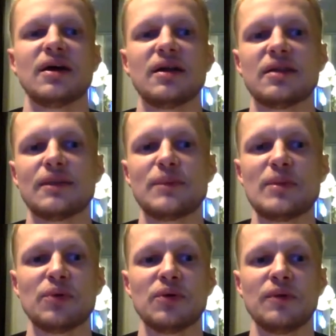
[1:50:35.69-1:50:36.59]
I think
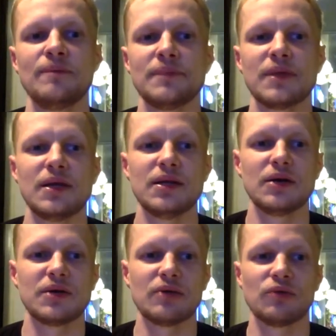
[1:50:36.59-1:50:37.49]
people, you know,
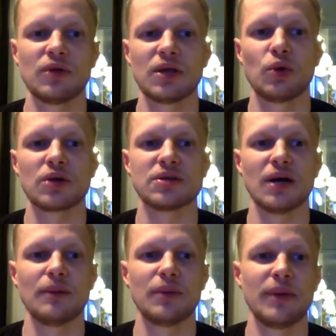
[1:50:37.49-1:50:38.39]
get really worked
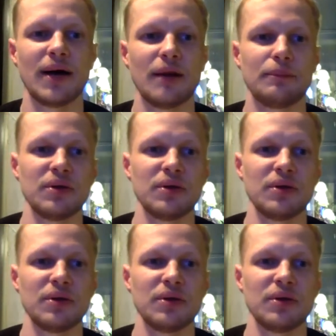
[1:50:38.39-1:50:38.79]
up about